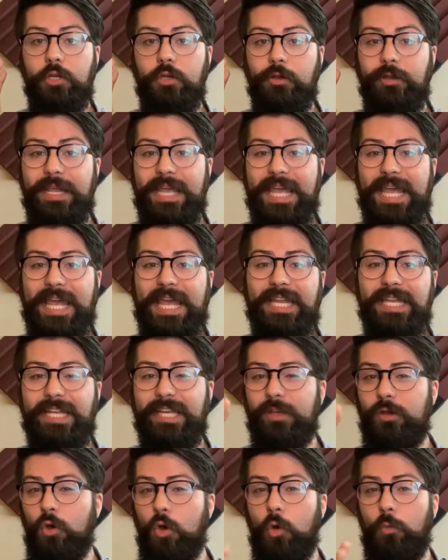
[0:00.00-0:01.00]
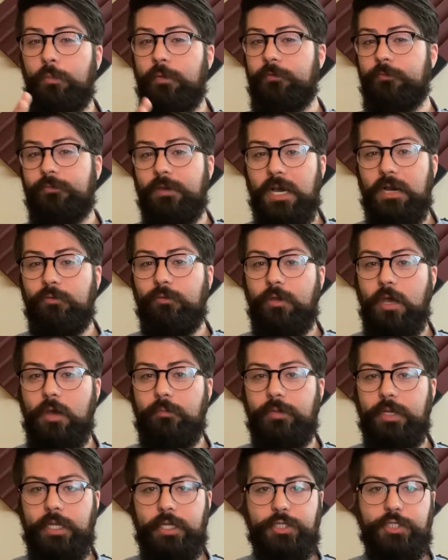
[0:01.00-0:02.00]
on any open valve
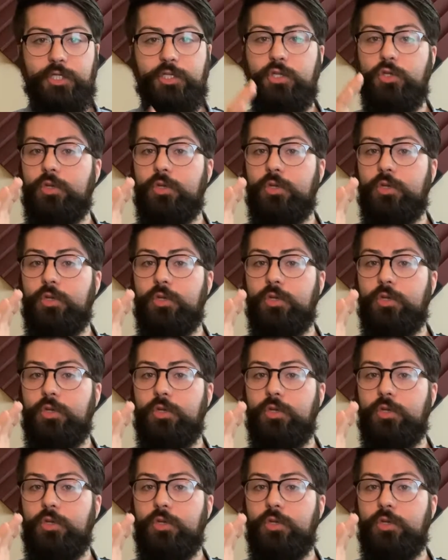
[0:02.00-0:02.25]
combination,